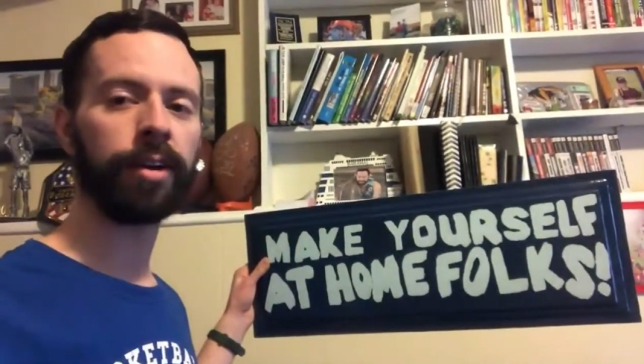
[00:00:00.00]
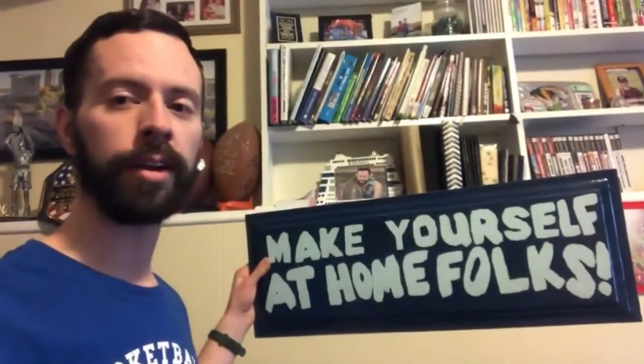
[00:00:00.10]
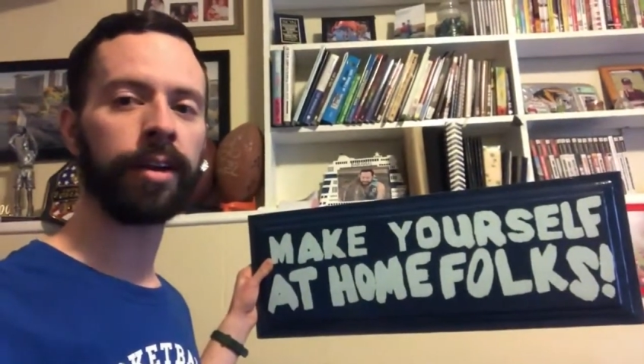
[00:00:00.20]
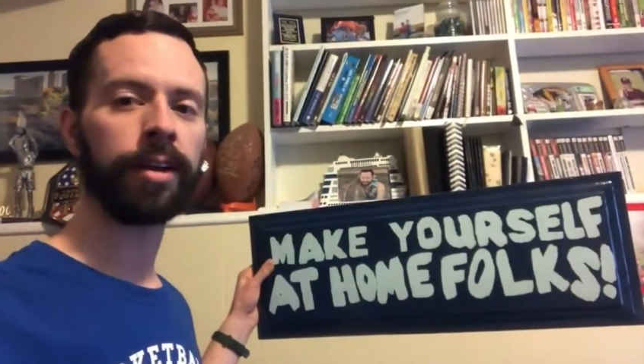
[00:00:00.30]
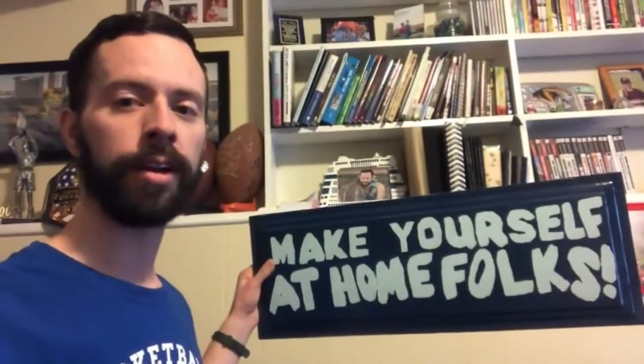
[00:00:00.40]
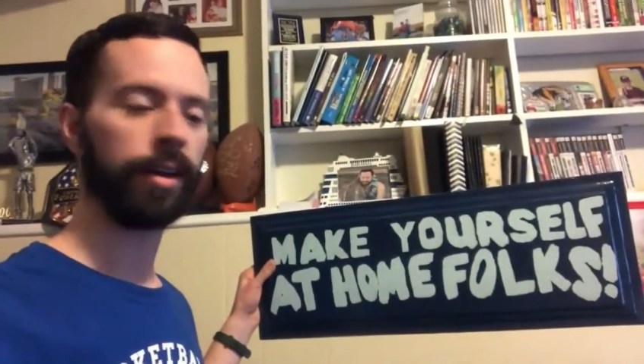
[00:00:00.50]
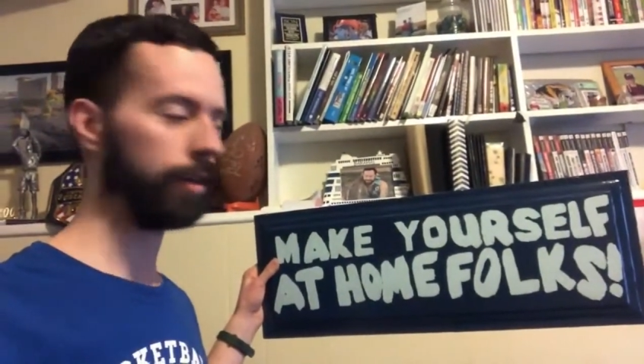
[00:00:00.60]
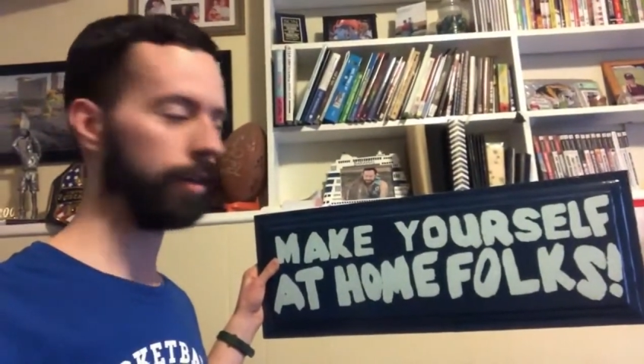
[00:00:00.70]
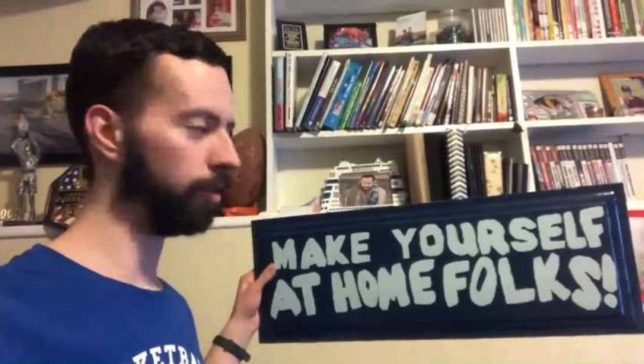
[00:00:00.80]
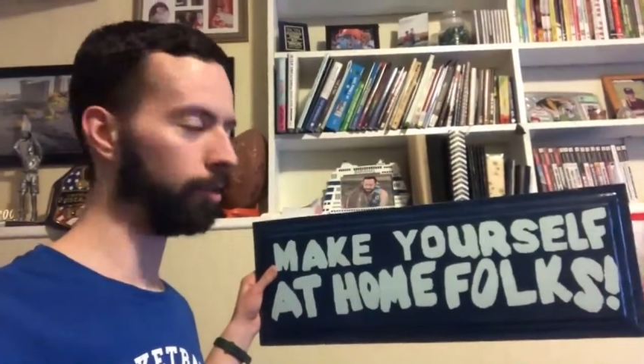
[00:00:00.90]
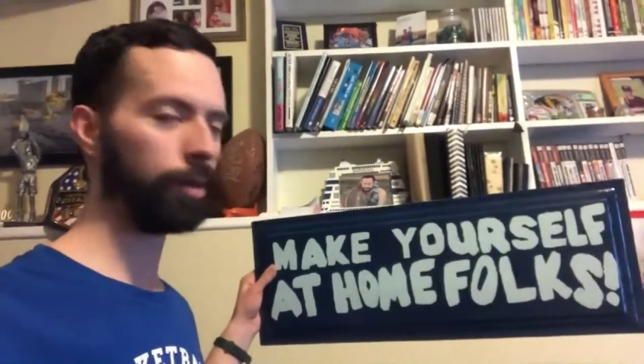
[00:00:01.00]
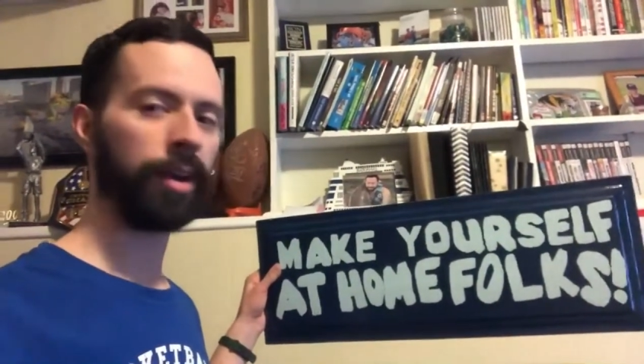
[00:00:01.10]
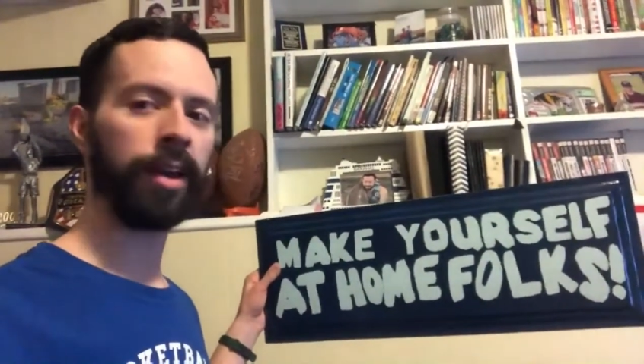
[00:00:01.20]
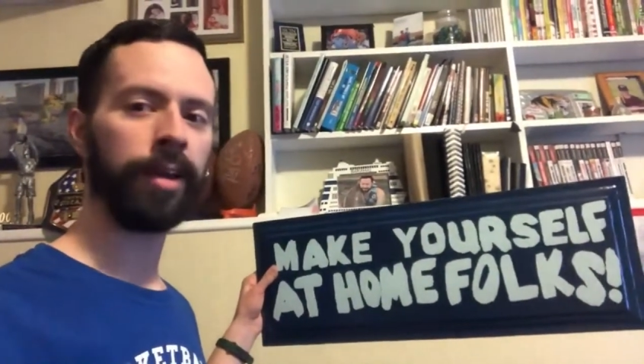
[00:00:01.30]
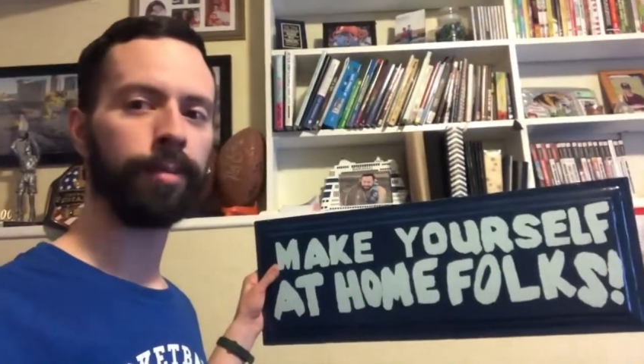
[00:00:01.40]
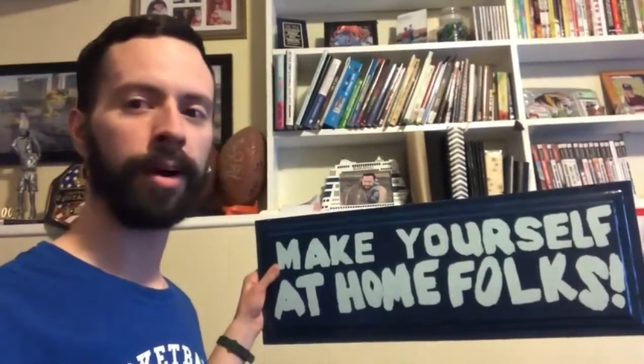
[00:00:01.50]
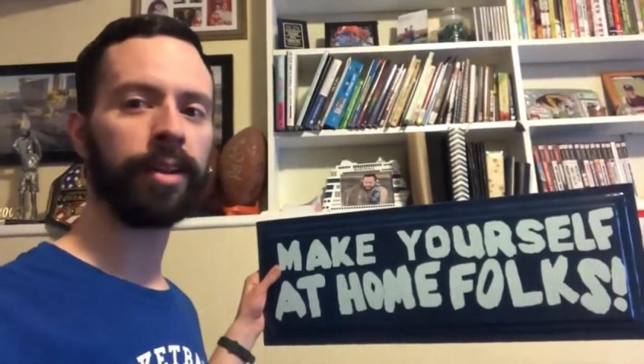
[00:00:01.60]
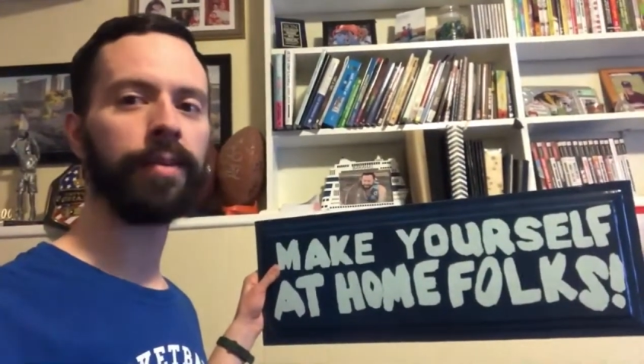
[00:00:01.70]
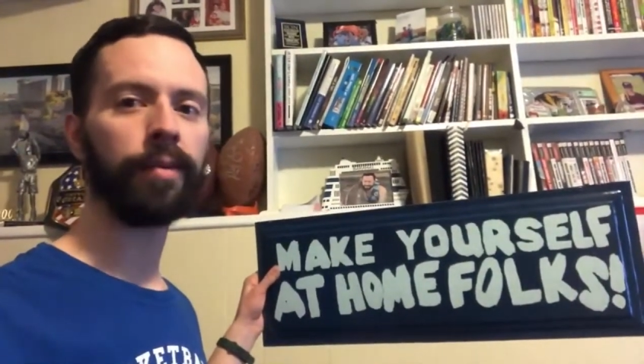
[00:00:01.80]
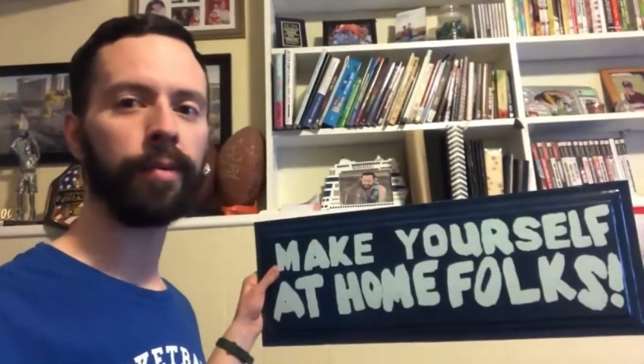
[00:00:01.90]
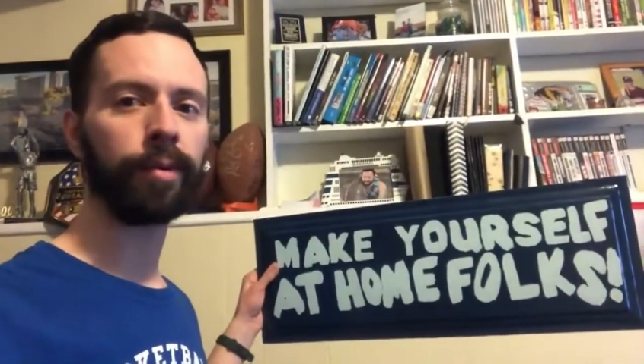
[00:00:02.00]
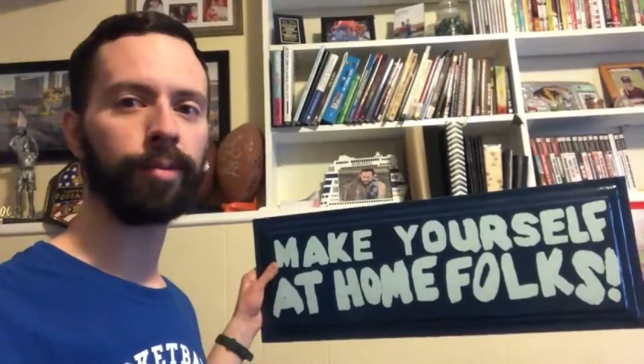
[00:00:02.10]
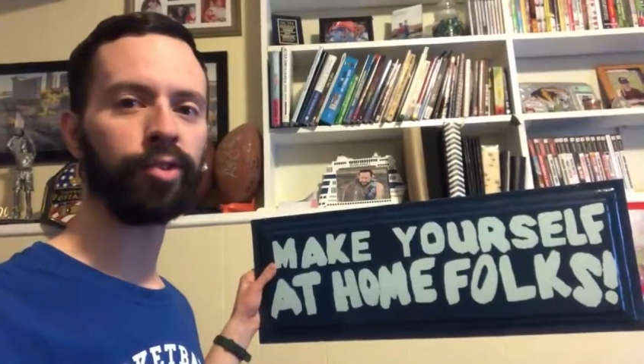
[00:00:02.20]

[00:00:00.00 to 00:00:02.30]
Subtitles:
and this will be in my living room.